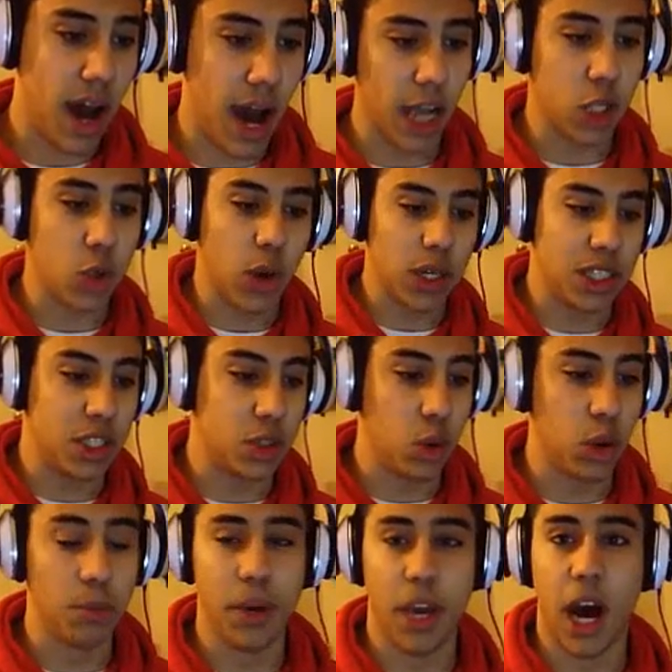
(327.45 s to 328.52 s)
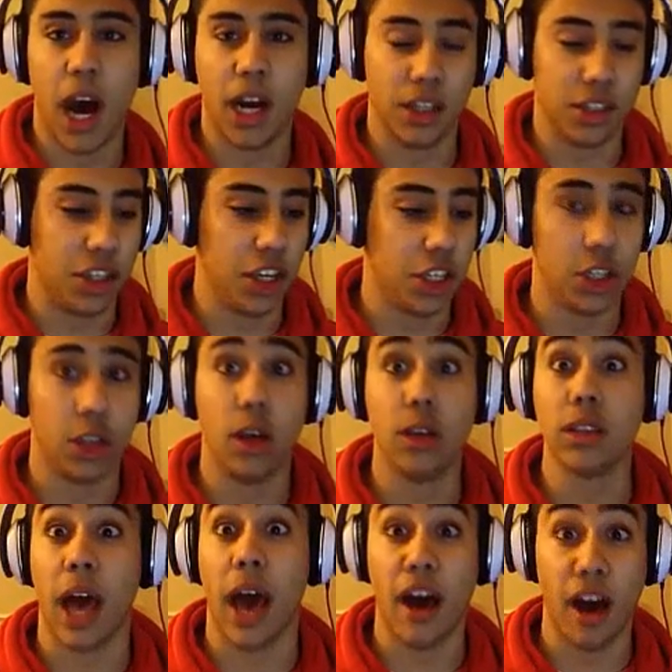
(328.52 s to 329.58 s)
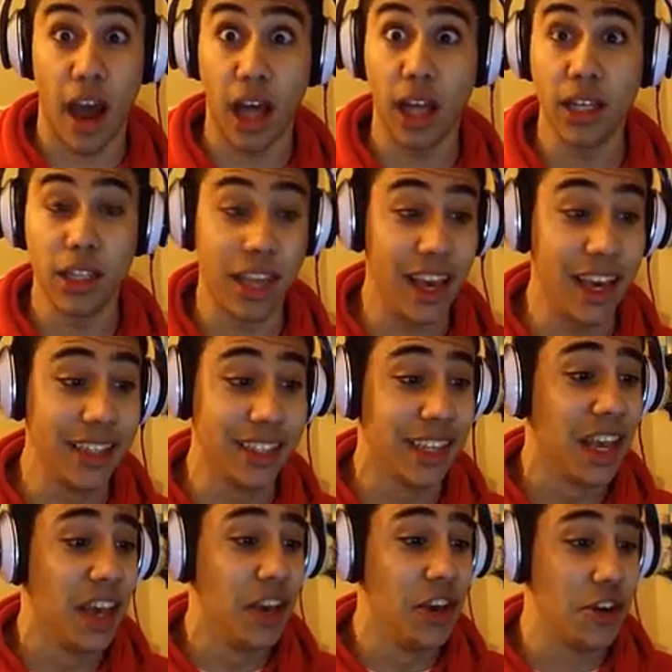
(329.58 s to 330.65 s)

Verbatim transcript: I trust it won't be a hard decision. The hell it is!